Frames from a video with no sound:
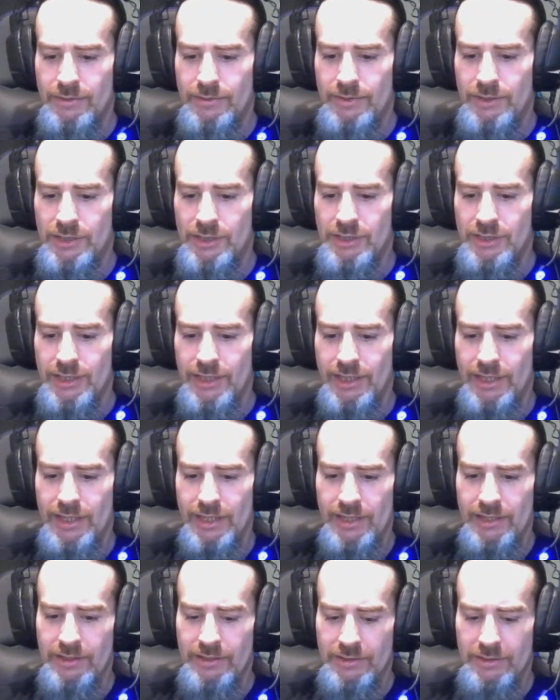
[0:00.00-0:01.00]
which is
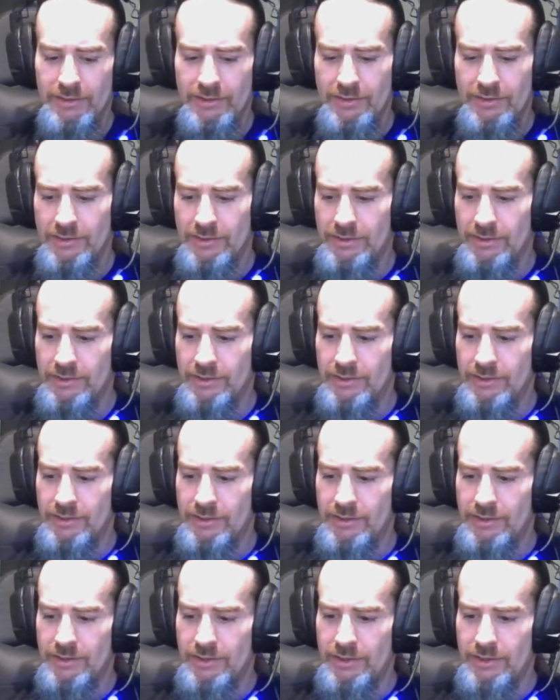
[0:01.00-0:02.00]
the
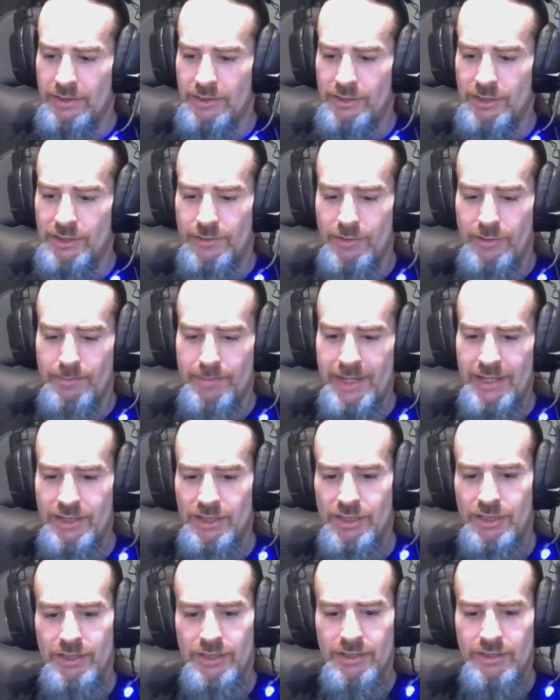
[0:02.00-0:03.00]
Shinra
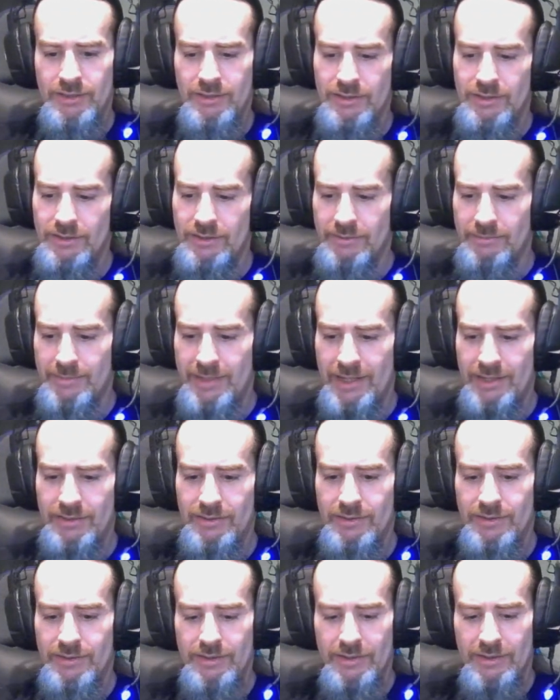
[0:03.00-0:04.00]
Mansion,
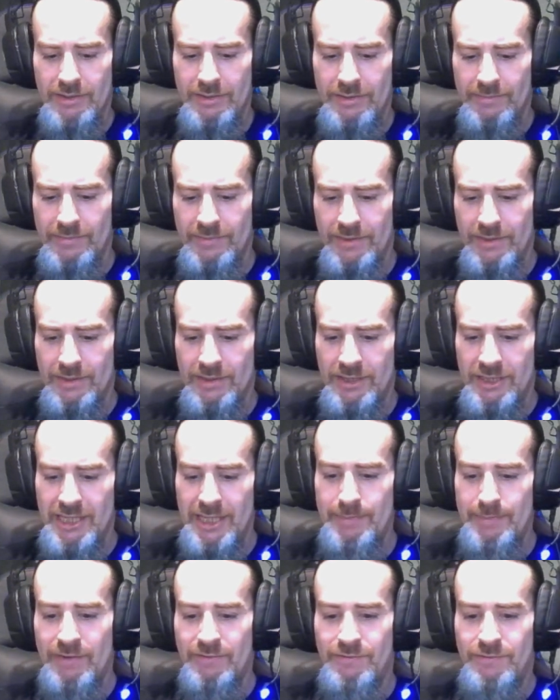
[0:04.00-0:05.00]

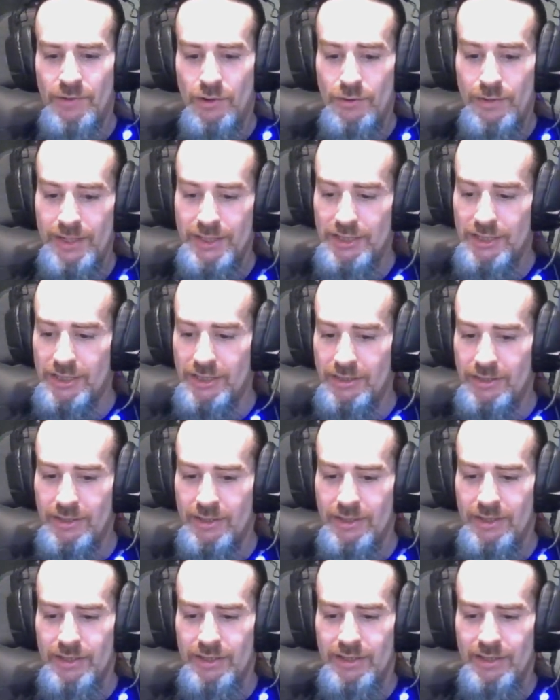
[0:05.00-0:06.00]
Sleeping Forest.
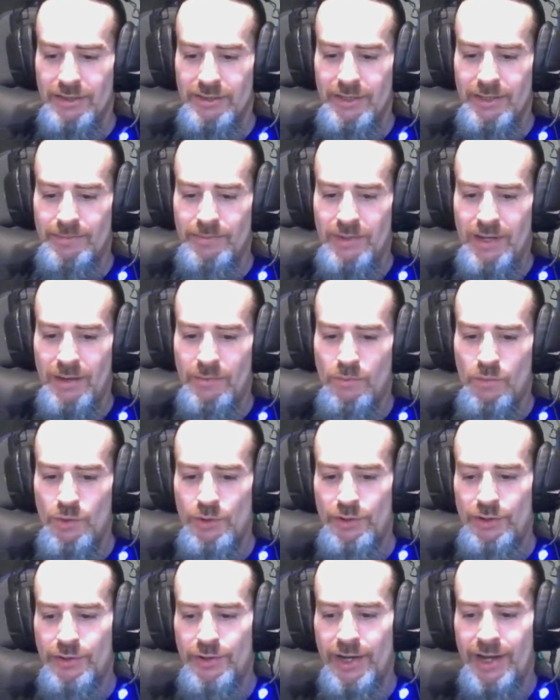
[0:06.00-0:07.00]
So I'm
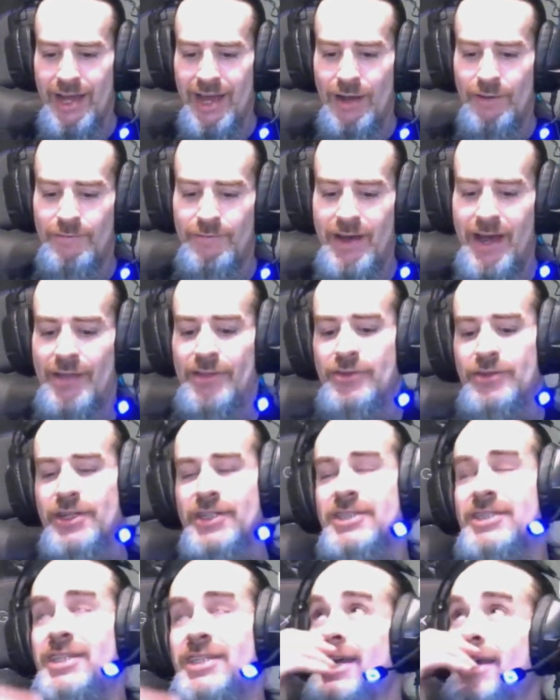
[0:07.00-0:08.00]
wondering how far they're going
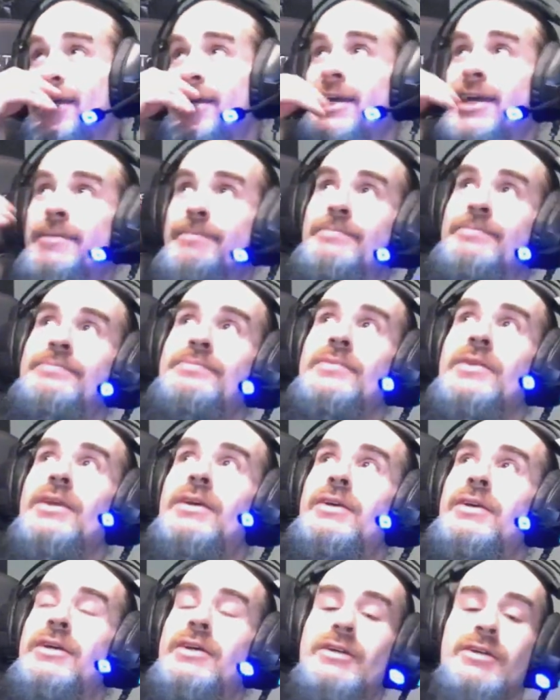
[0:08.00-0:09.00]
to take it.
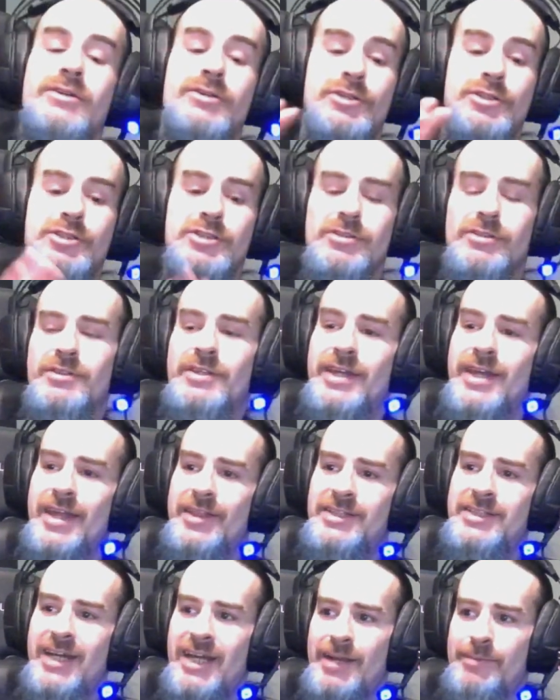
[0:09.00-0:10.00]
Because you get
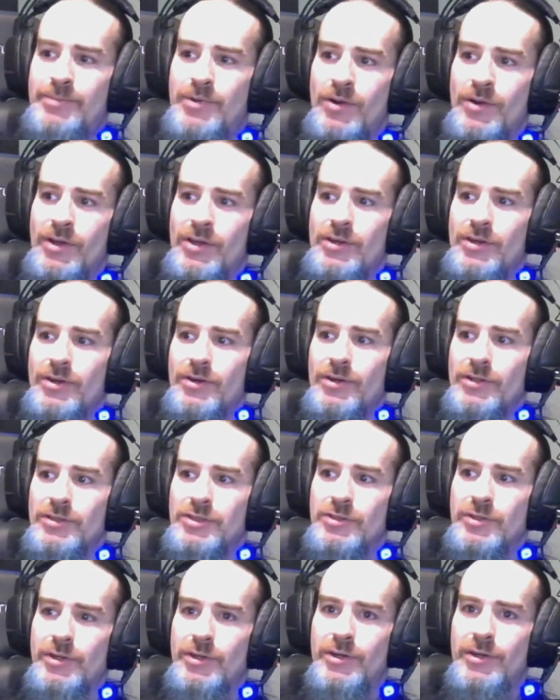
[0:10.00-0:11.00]
the Tiny Bronco,
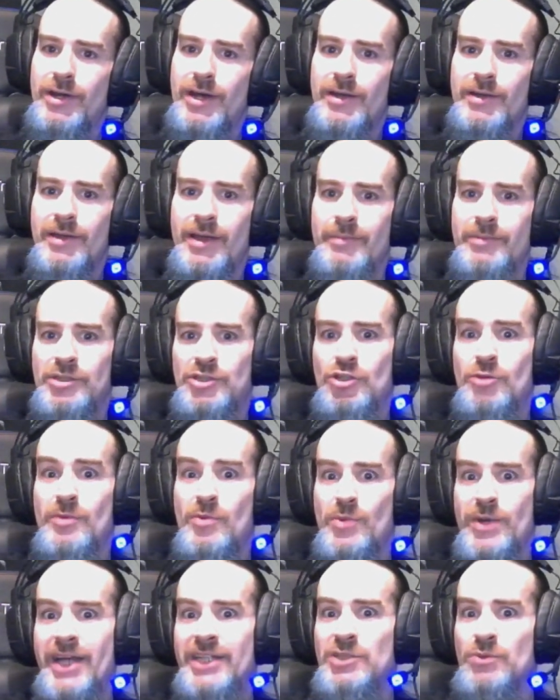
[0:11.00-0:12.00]
so I'm assuming
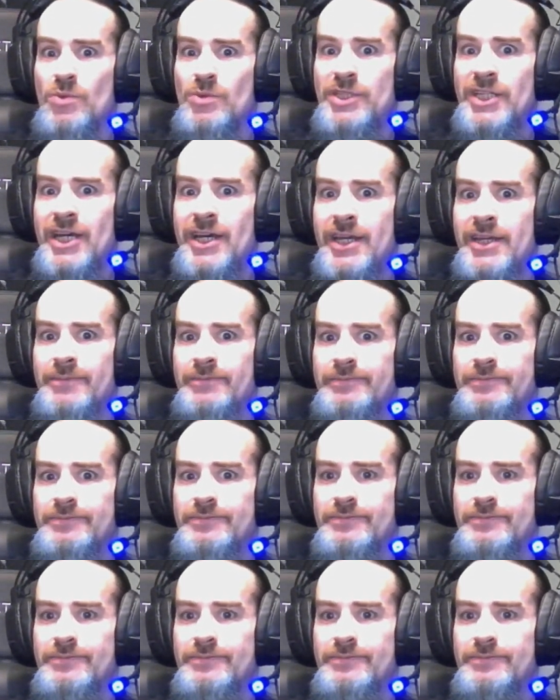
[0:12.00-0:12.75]
we'll get to Utai.